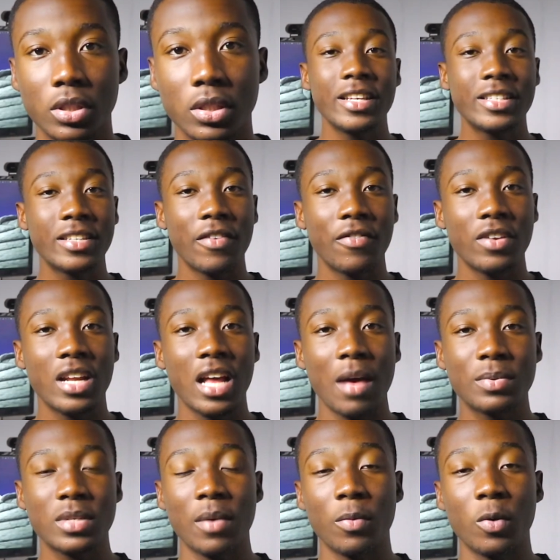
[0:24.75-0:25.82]
These seven
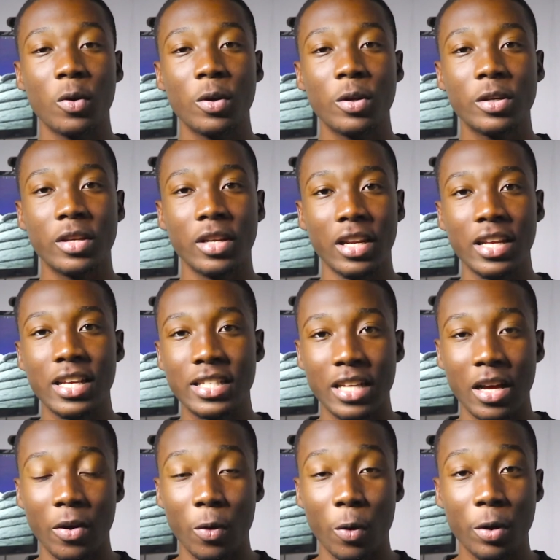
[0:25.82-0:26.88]
apps I'm going to list
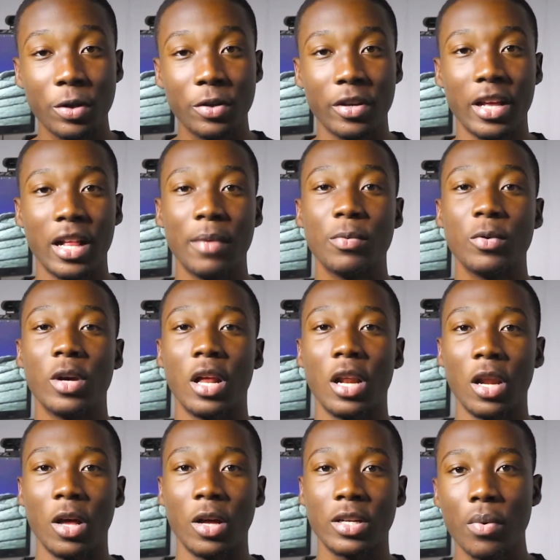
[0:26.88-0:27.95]
are going to help you a
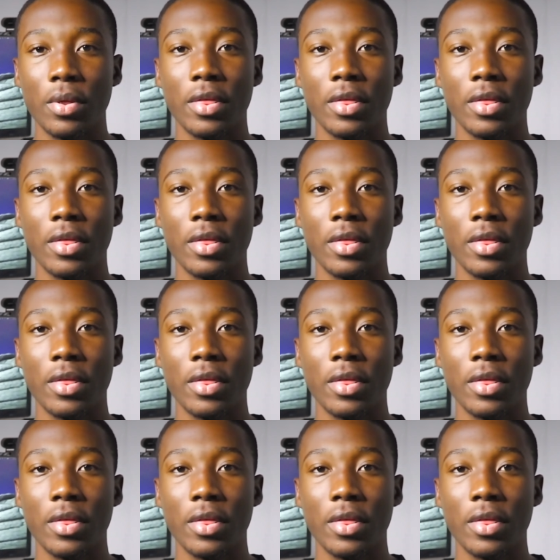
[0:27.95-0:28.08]
lot.